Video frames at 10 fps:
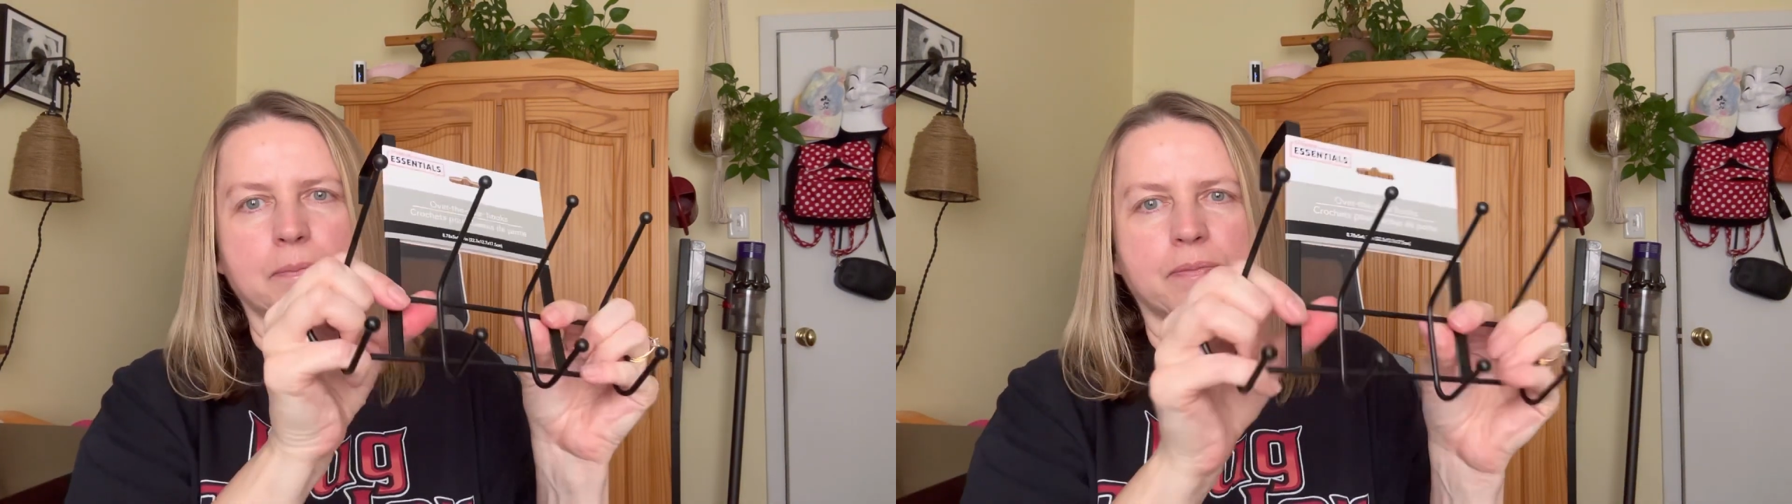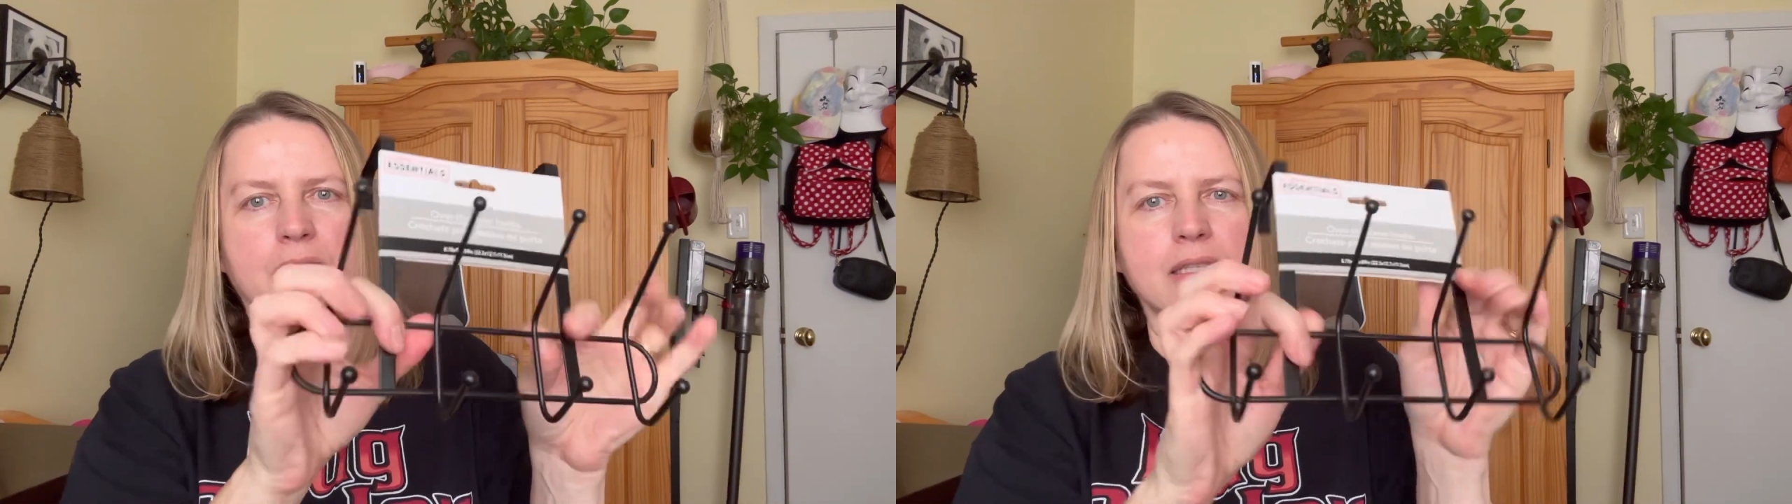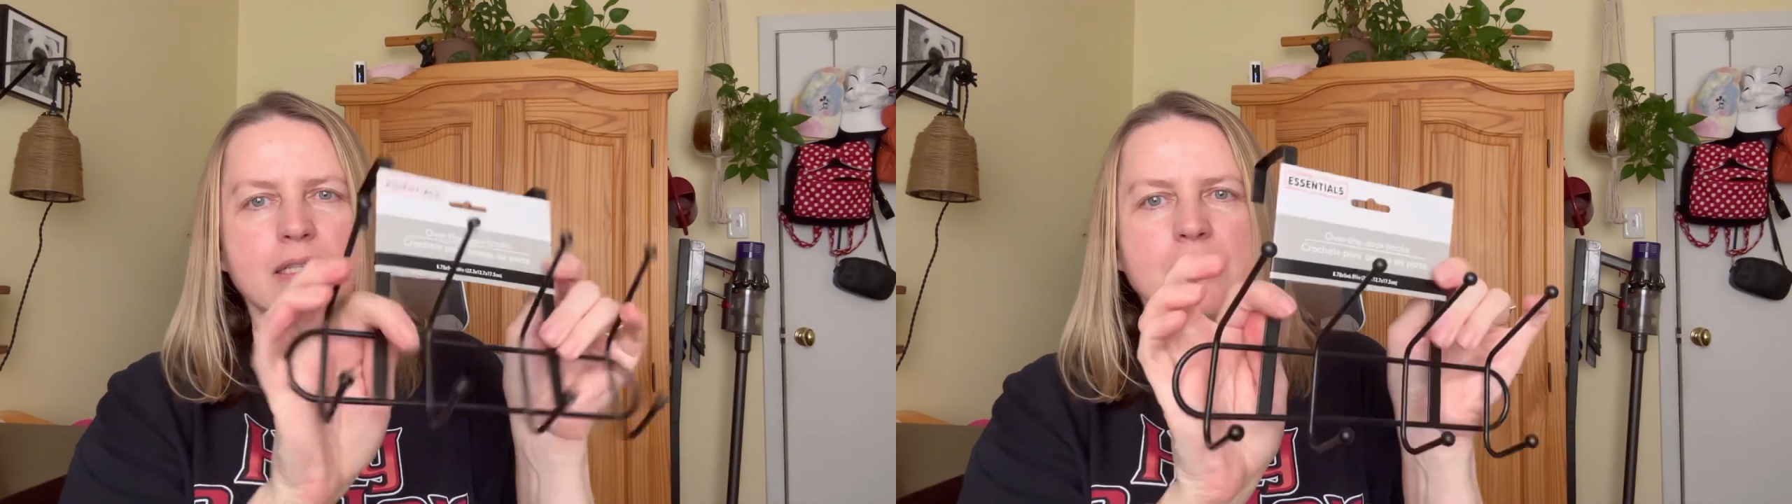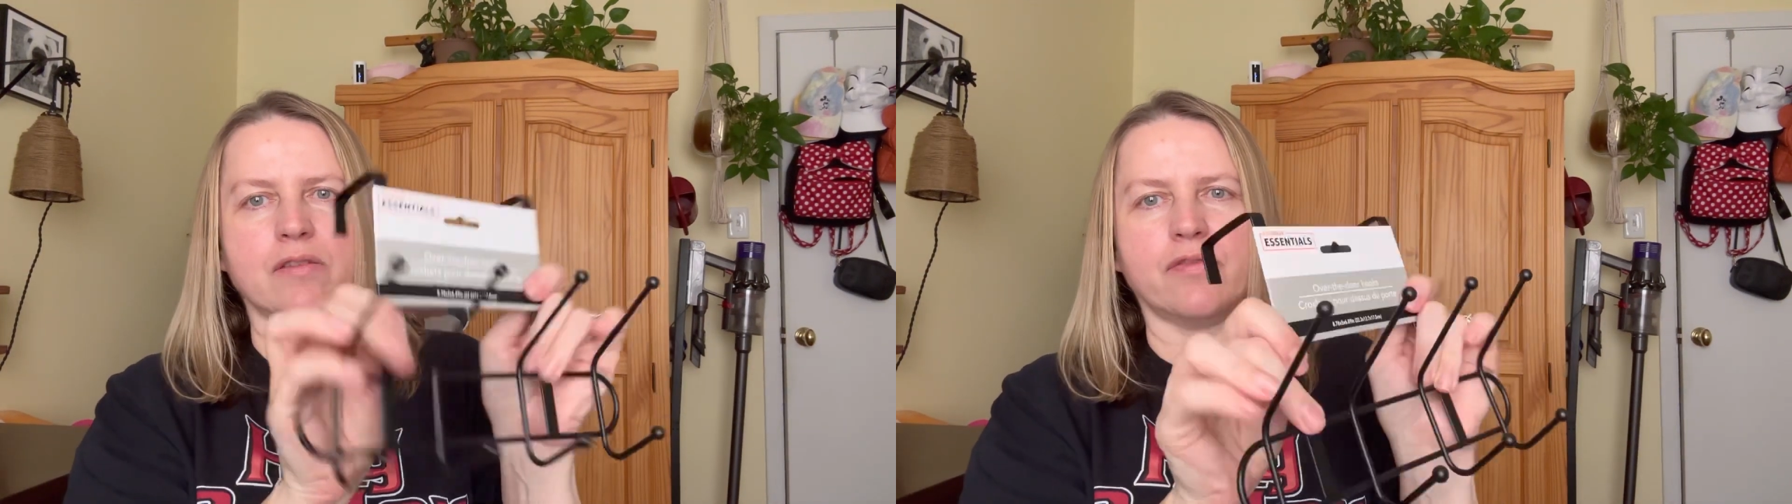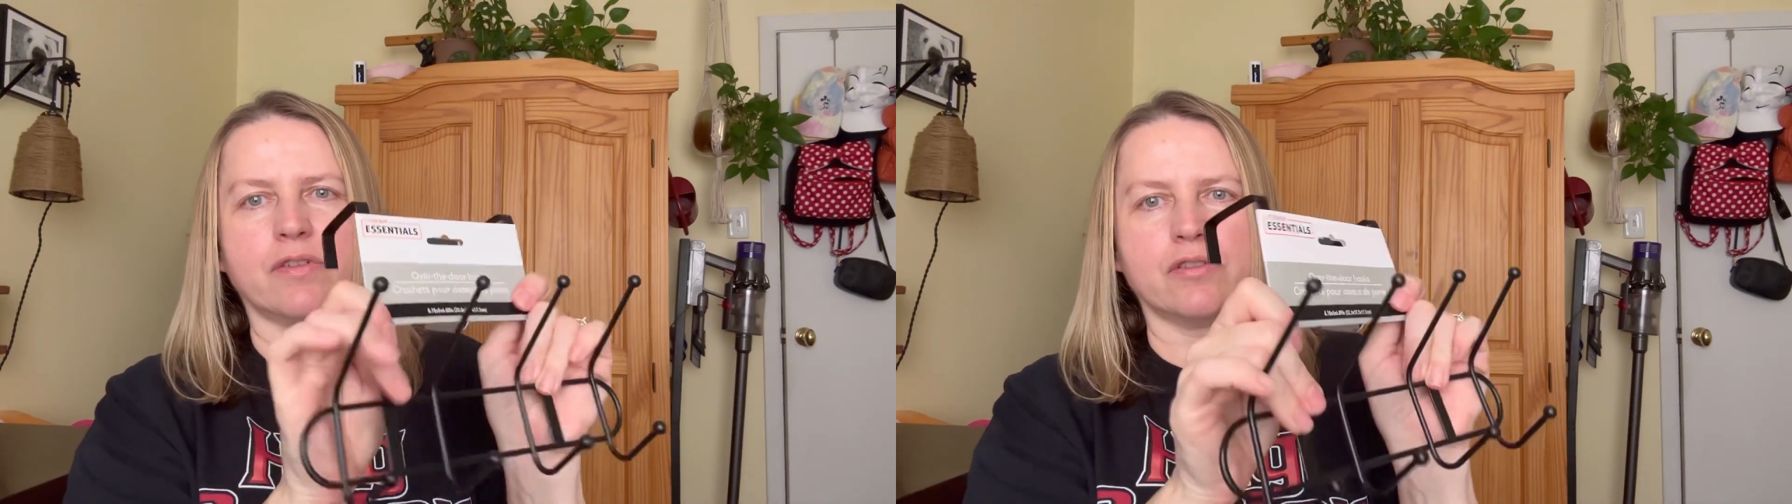It doesn't
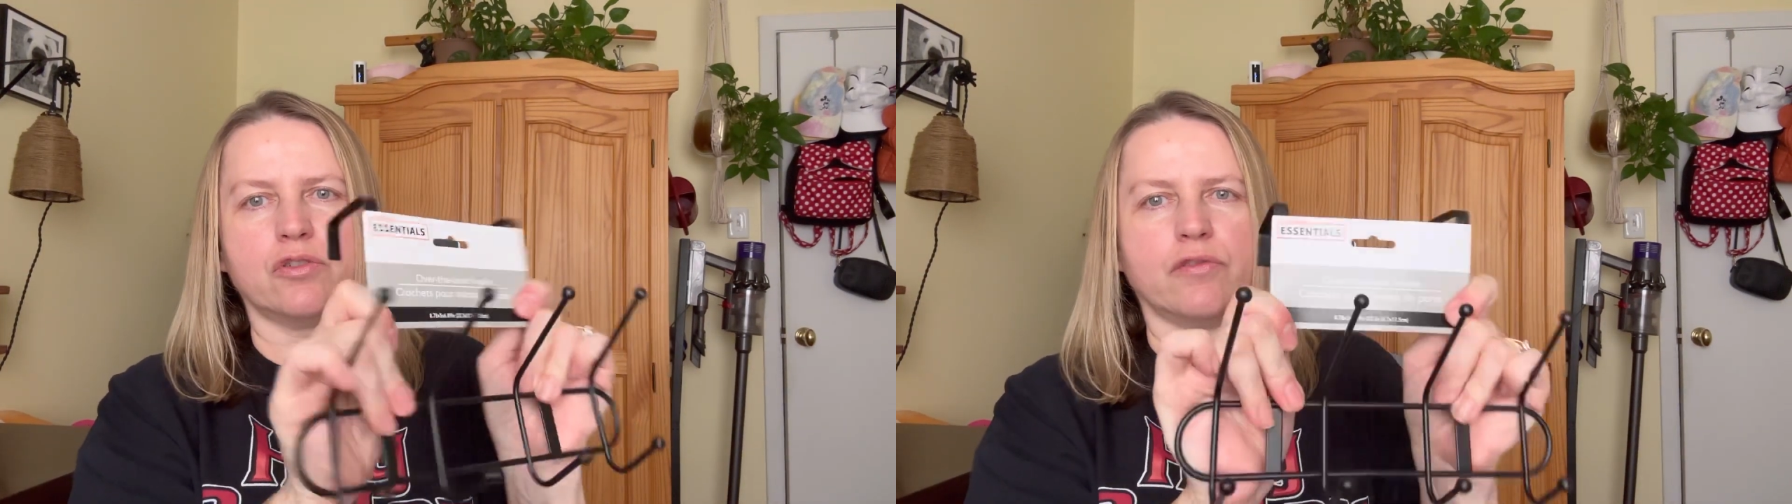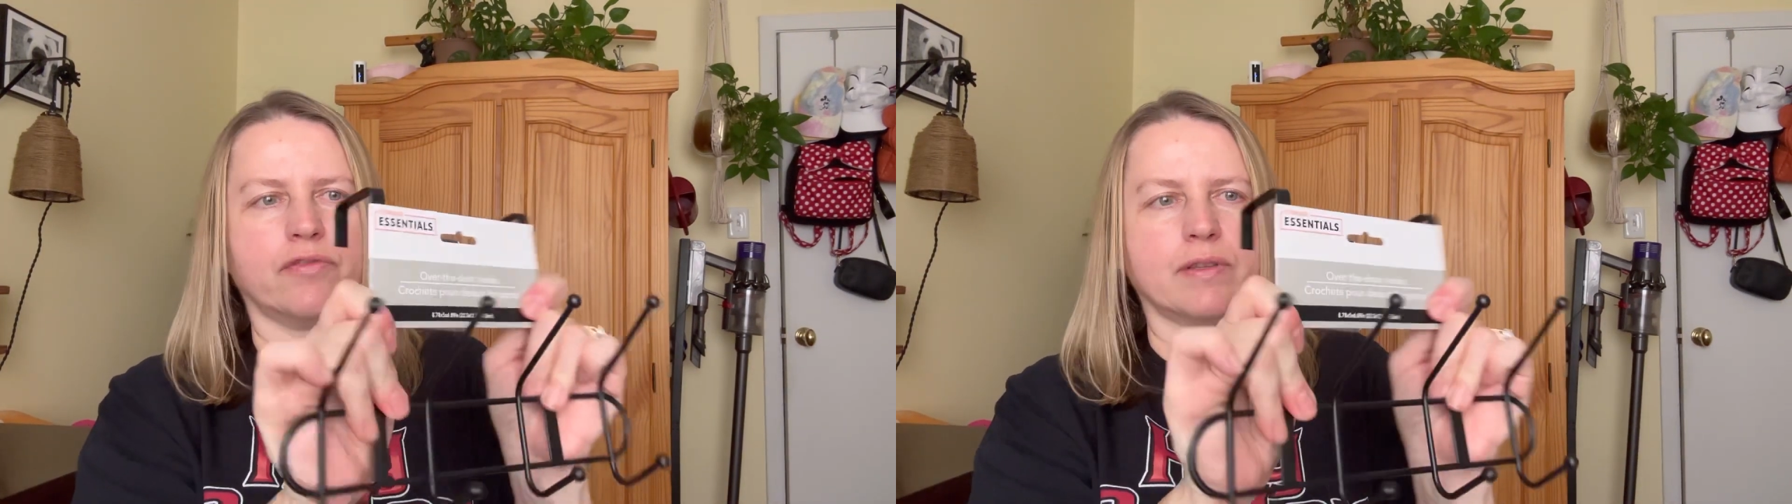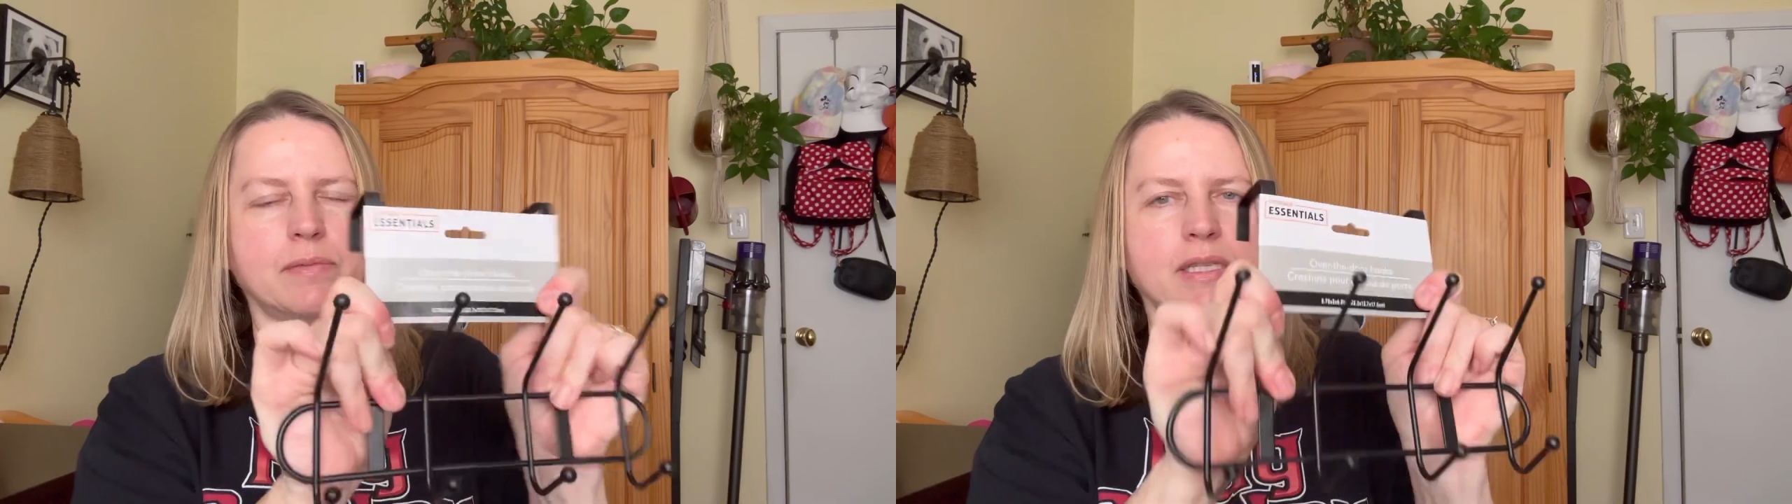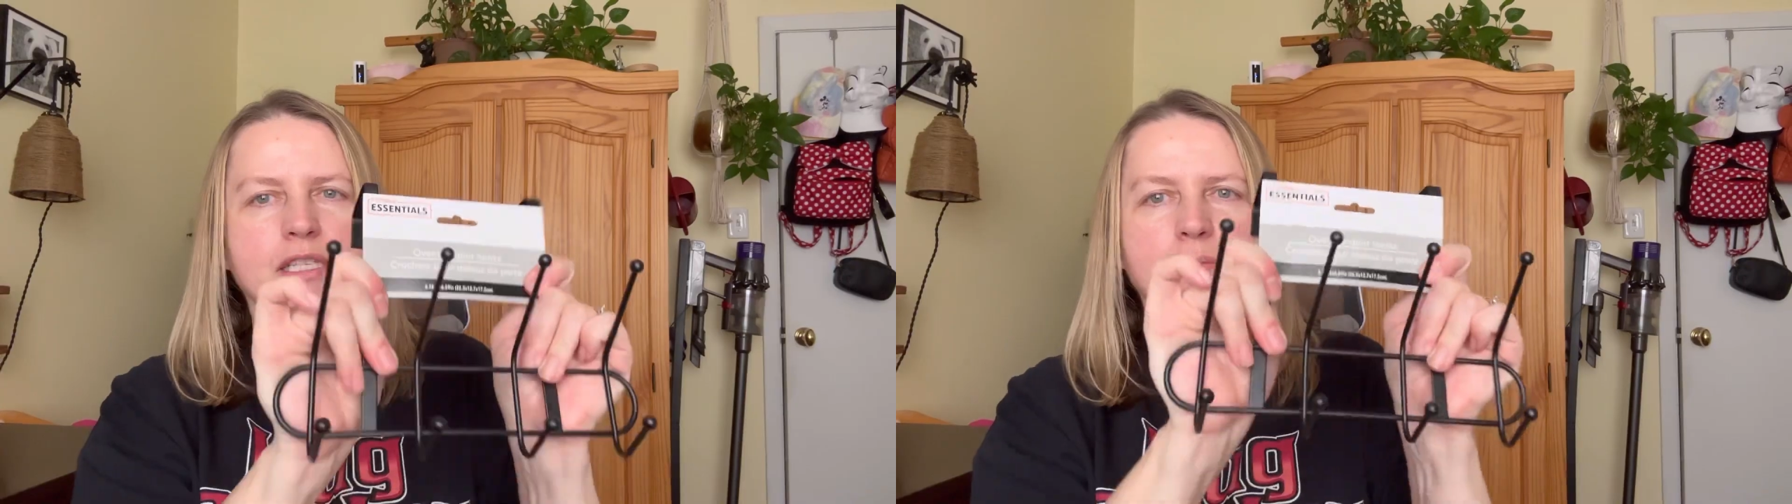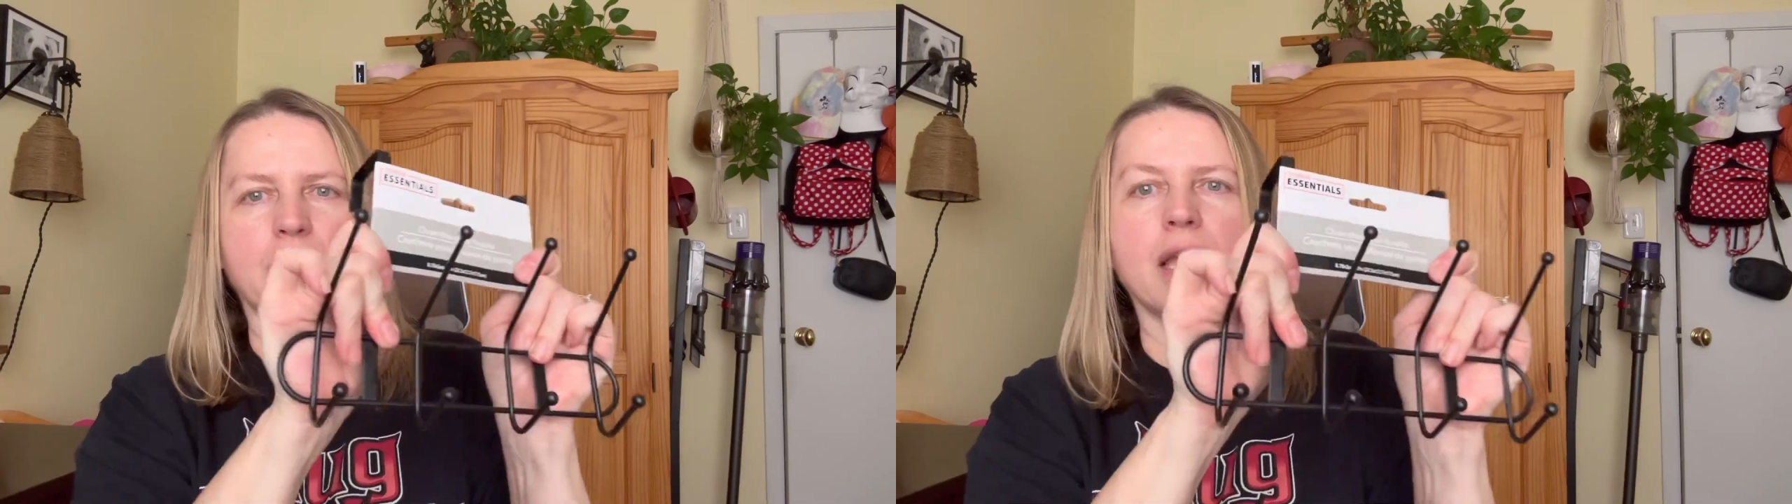feel too flimsy to
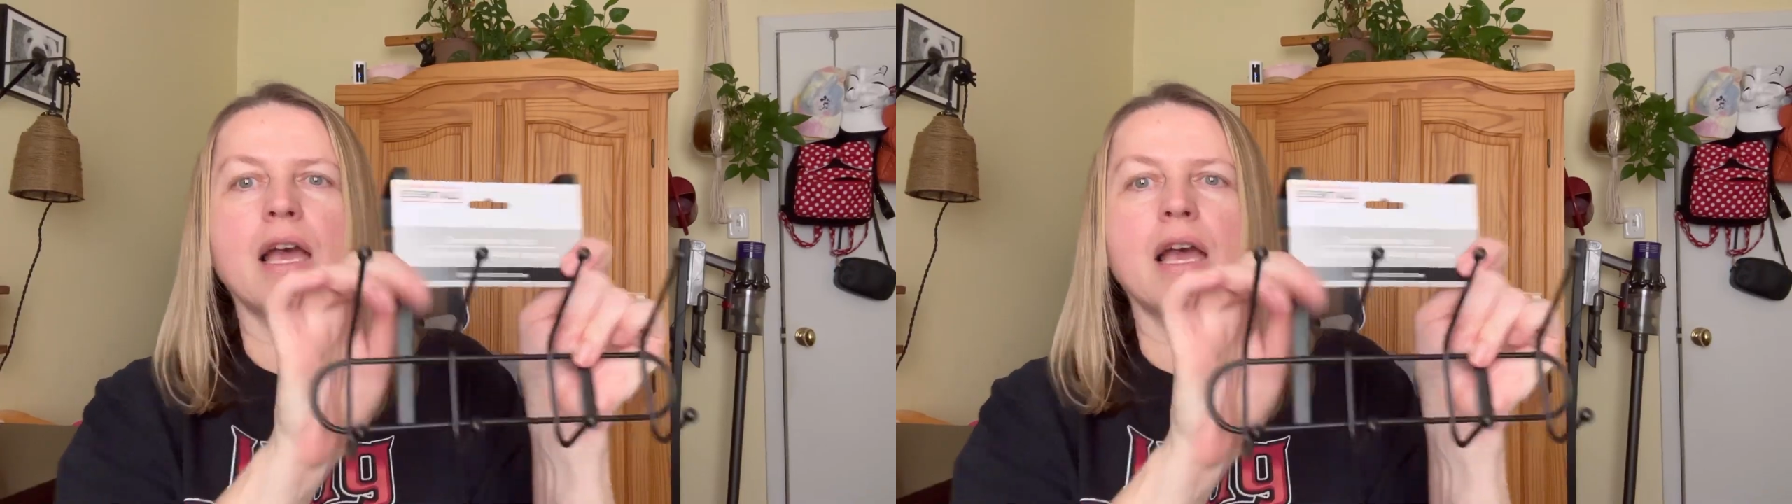me.